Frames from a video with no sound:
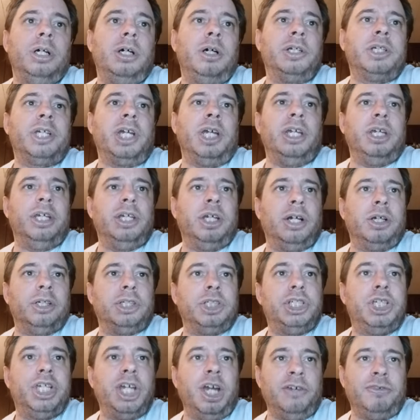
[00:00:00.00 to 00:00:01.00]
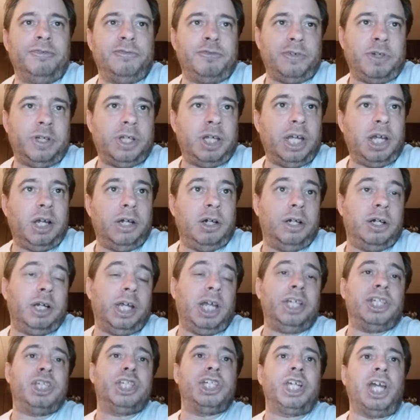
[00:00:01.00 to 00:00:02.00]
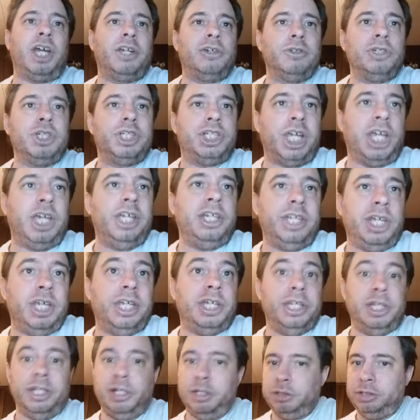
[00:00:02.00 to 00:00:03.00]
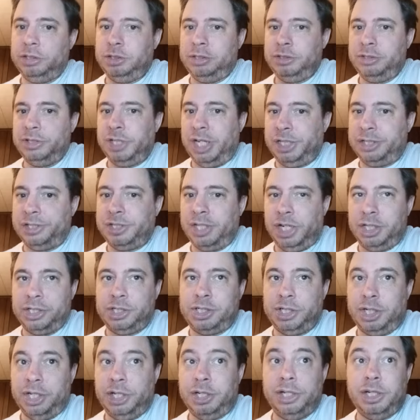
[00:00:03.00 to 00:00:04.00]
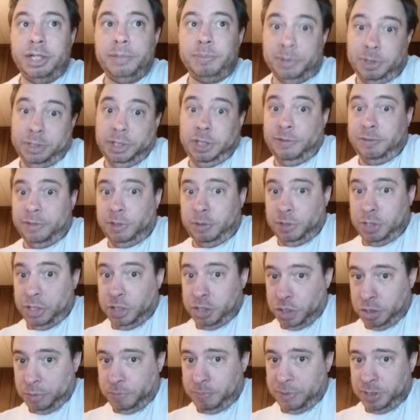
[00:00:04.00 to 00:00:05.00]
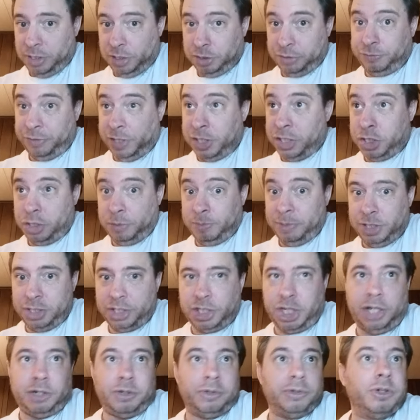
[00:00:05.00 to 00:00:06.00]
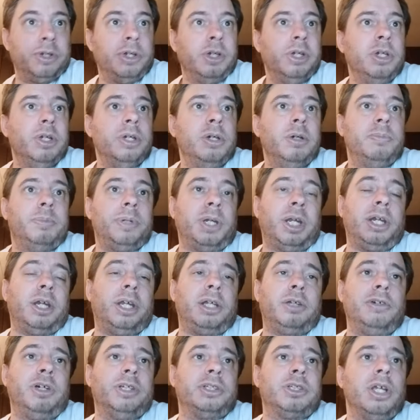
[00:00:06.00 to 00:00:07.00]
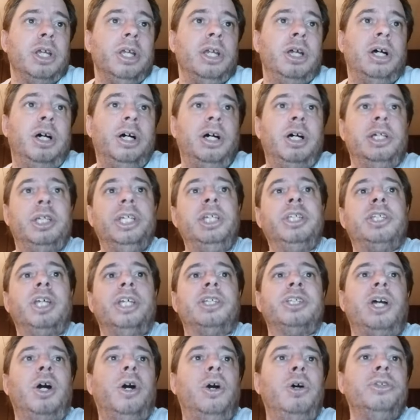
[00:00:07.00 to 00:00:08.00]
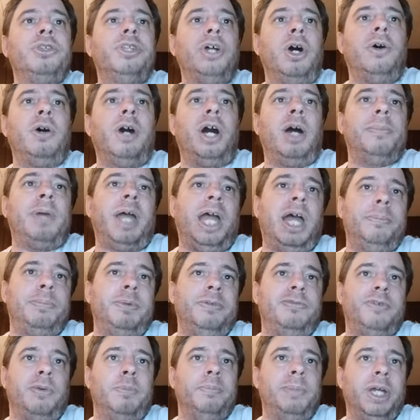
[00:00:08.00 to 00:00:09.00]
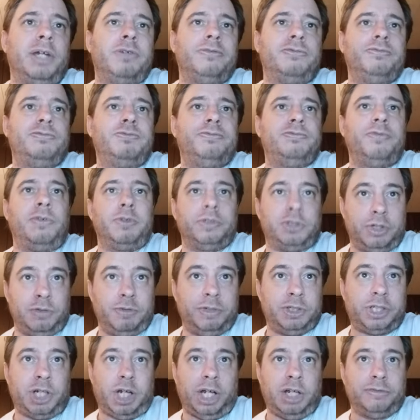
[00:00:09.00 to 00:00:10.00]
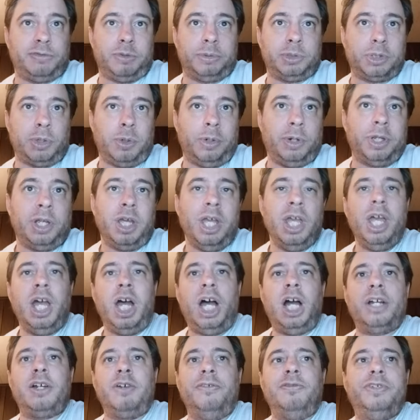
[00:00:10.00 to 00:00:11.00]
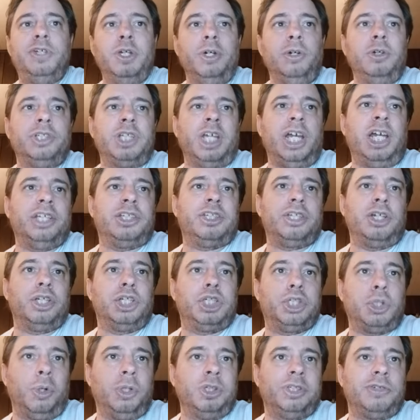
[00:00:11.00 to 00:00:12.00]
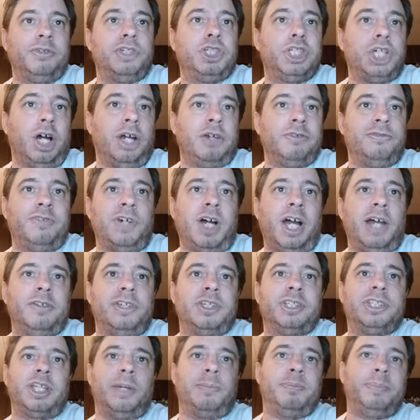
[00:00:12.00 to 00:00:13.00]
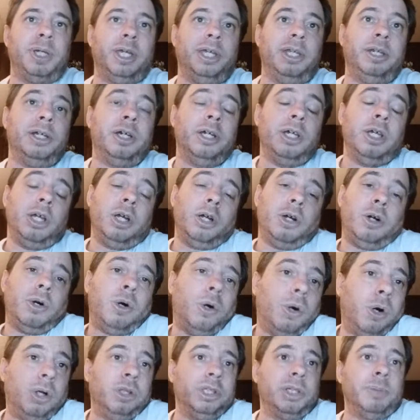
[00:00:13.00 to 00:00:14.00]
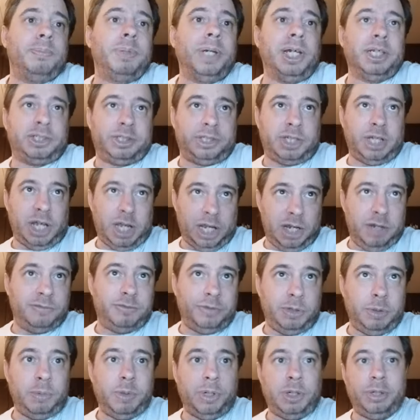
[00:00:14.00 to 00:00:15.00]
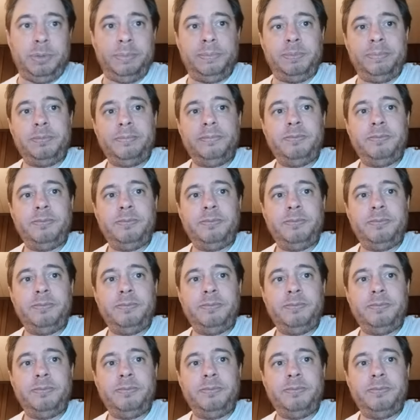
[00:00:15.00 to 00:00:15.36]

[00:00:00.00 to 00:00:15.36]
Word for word: Okay, uh, Jeff uh, at Shattered JD, not that JD, but even though he should be, his face should be shattered, but I digress. Uh, he says, although I'm happy for Mick to retire from touring, I'm confused as to the choice of John Fire to step in. All the best to everyone.